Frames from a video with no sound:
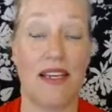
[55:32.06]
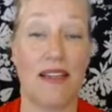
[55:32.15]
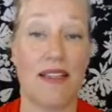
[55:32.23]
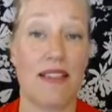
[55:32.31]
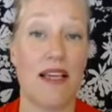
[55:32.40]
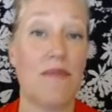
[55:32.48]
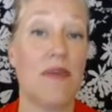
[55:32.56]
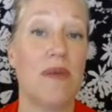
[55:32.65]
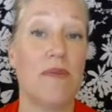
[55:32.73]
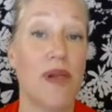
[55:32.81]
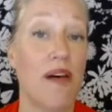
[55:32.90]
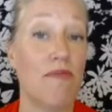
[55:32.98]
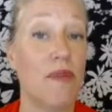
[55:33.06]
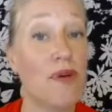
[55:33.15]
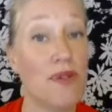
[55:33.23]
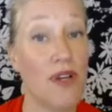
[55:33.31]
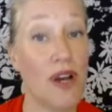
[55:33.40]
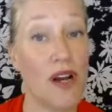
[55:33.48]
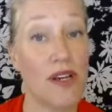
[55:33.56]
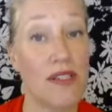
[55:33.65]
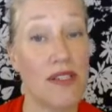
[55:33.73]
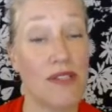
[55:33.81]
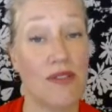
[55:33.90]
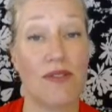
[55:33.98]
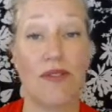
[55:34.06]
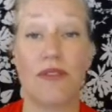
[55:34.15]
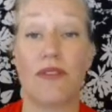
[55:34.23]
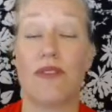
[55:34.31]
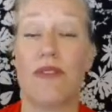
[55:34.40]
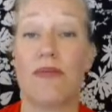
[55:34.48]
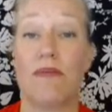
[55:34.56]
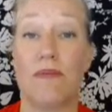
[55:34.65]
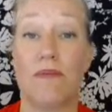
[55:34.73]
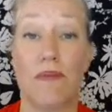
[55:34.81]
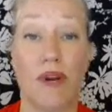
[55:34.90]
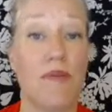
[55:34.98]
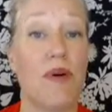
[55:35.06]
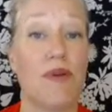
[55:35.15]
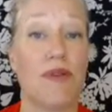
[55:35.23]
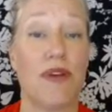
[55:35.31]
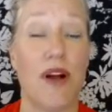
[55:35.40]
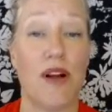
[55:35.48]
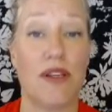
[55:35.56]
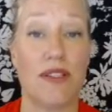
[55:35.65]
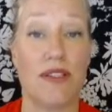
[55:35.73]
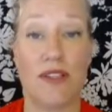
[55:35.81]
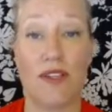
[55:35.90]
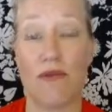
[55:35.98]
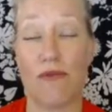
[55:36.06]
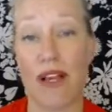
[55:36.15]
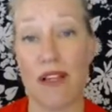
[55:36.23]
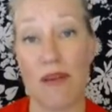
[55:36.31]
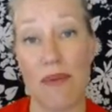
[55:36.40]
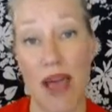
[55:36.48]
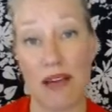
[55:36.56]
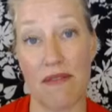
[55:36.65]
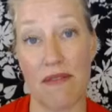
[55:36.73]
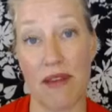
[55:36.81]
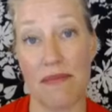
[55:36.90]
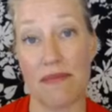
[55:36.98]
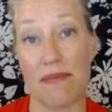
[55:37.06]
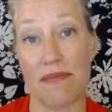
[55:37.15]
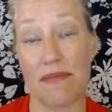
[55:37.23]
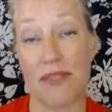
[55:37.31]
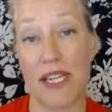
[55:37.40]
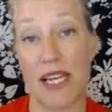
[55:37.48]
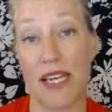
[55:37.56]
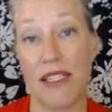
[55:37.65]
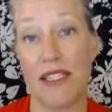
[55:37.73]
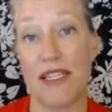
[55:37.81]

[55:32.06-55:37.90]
Some people have postcards. Bring postcards. You can write on the back of them. Okay.